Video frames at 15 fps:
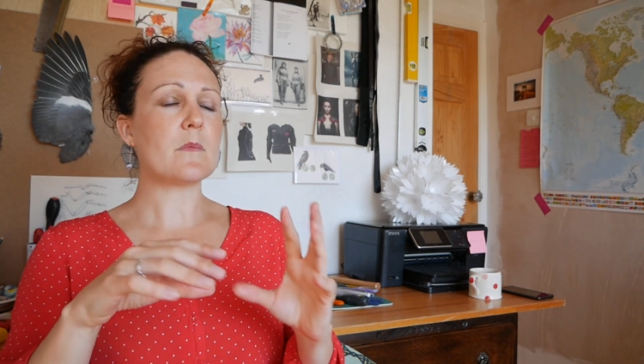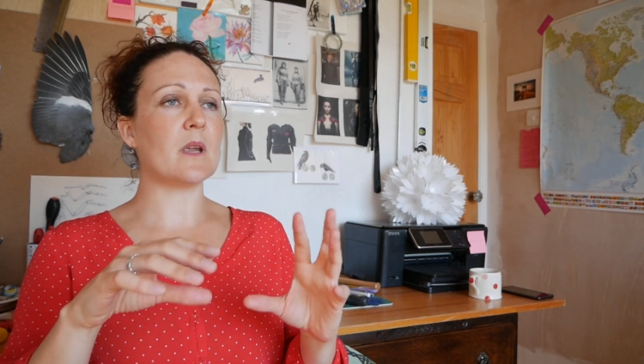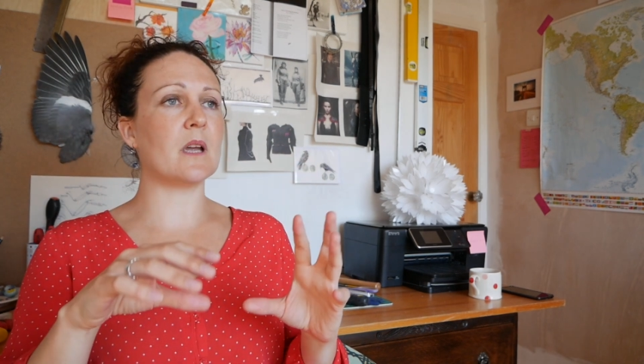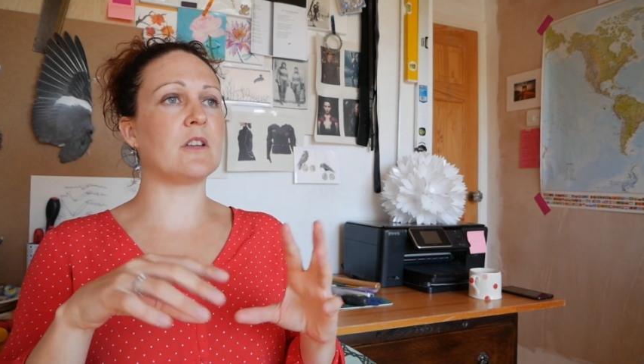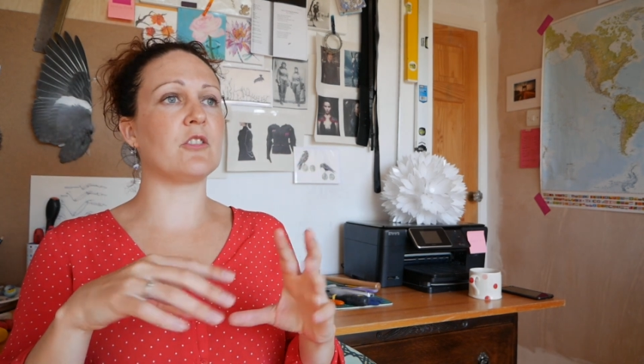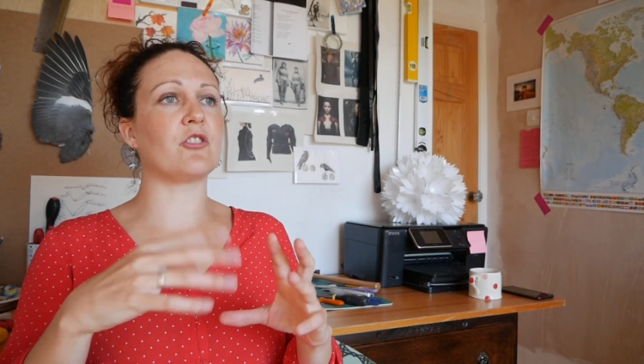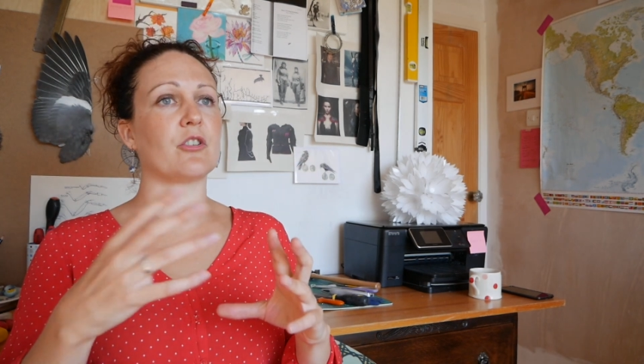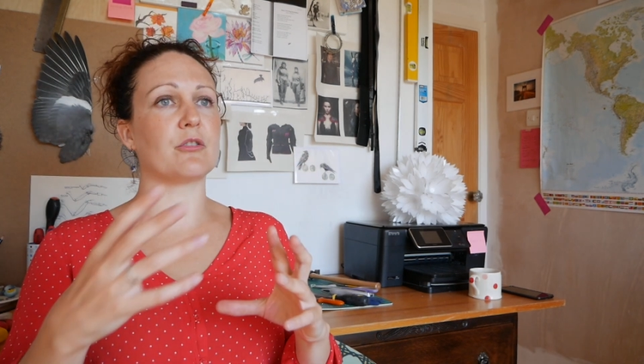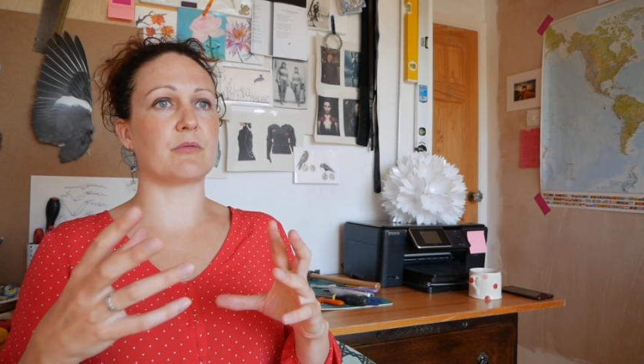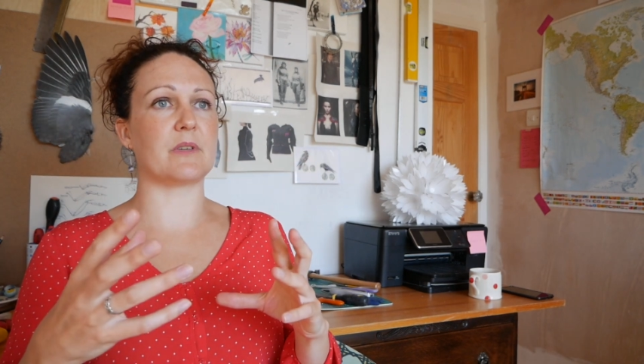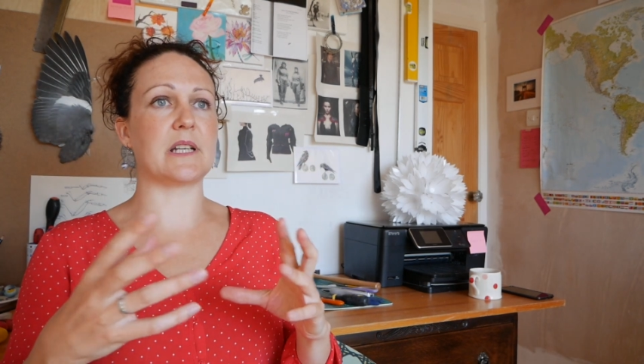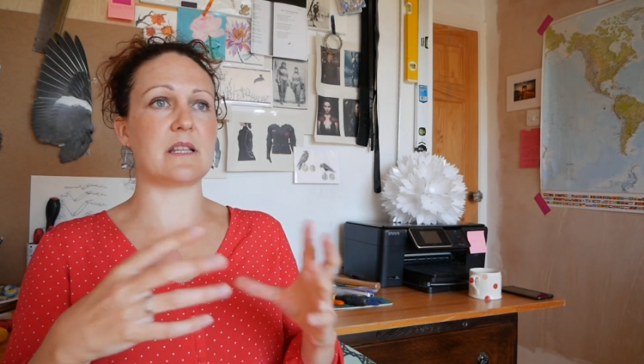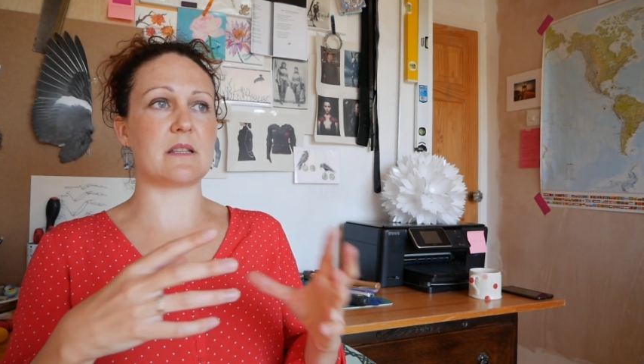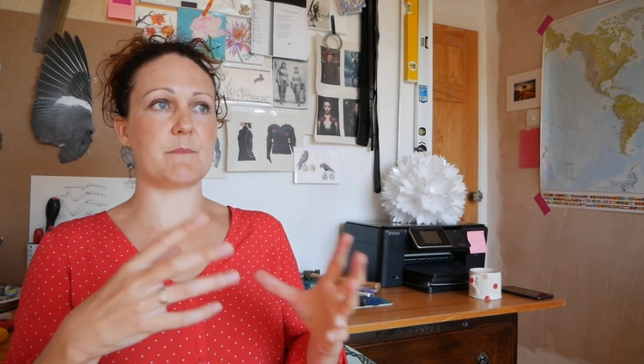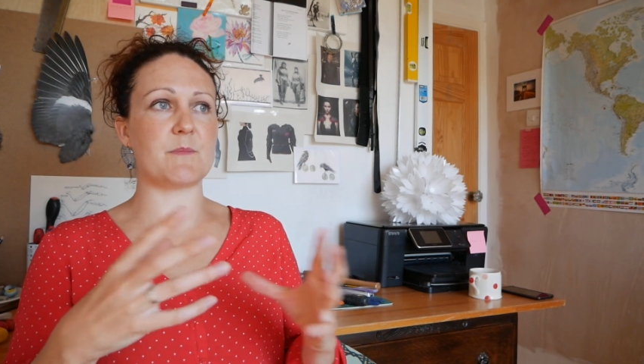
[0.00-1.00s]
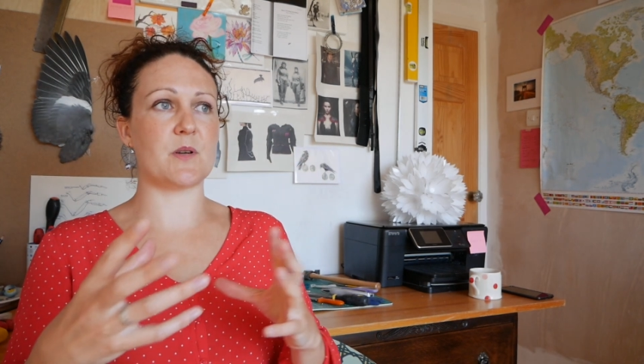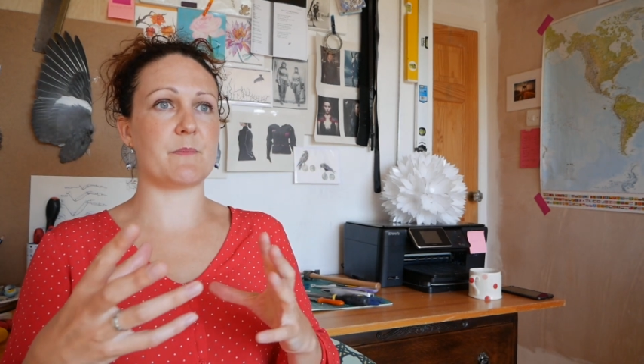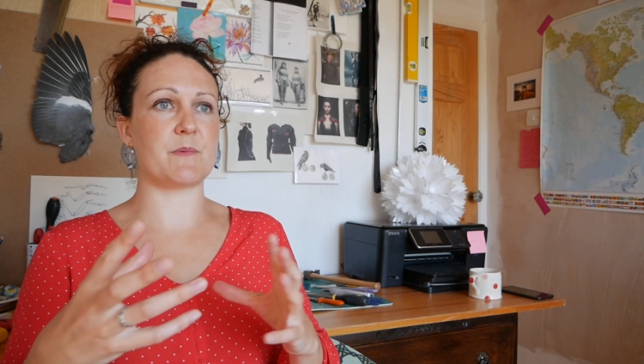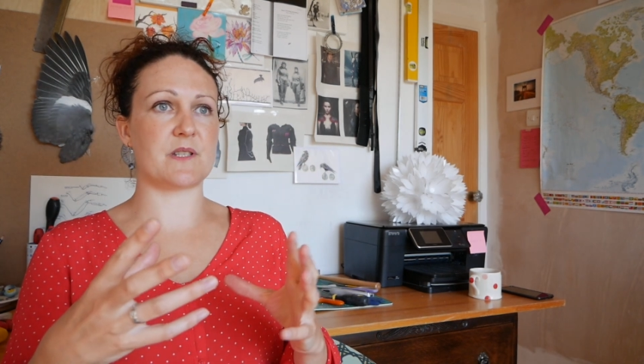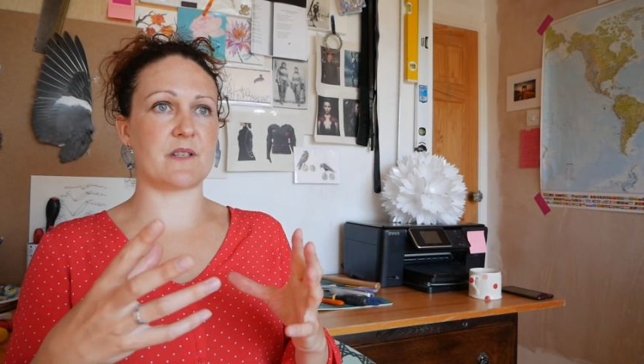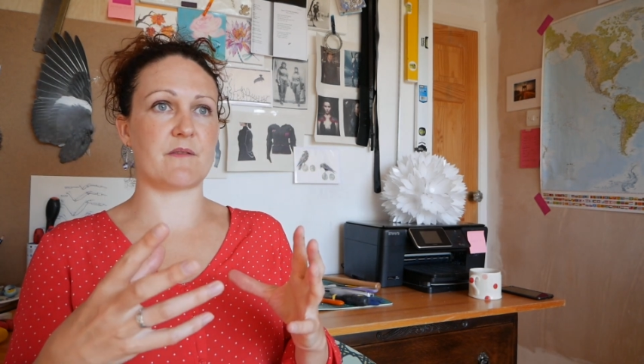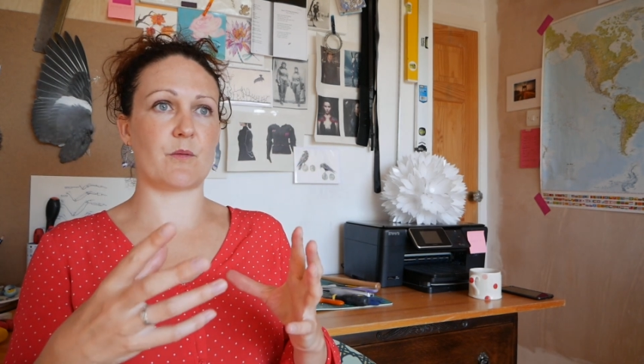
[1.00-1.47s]
And so really the
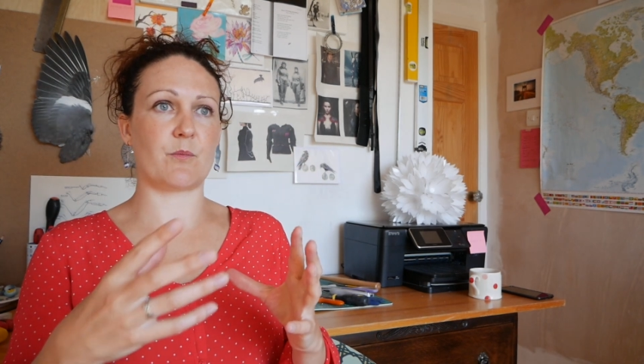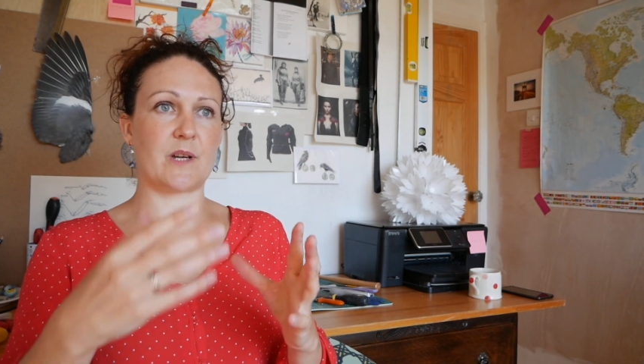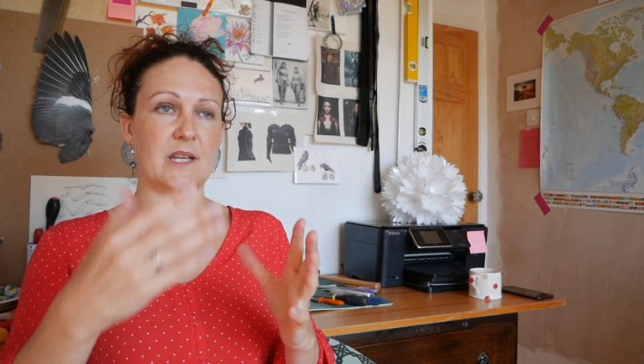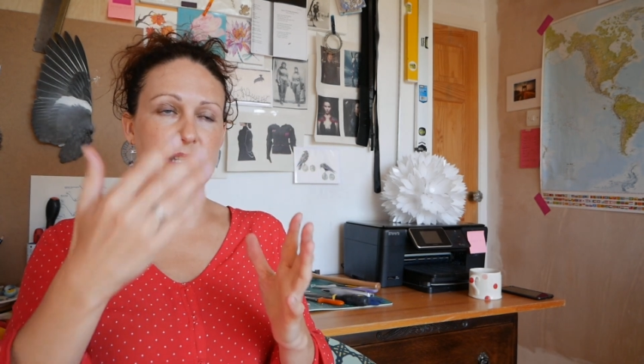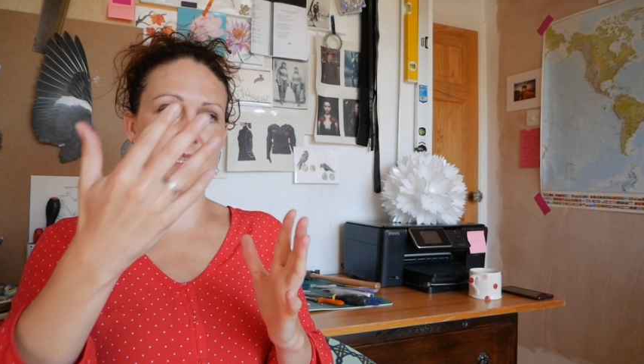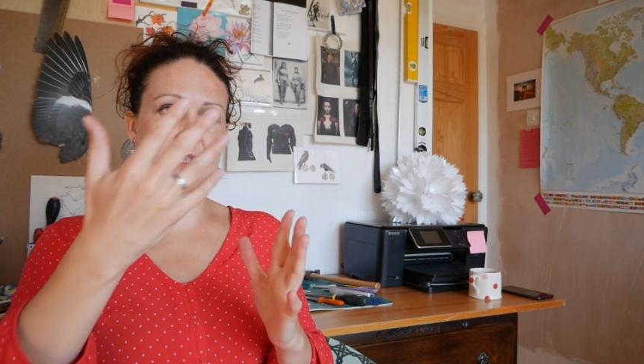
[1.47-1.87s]
purpose of the wings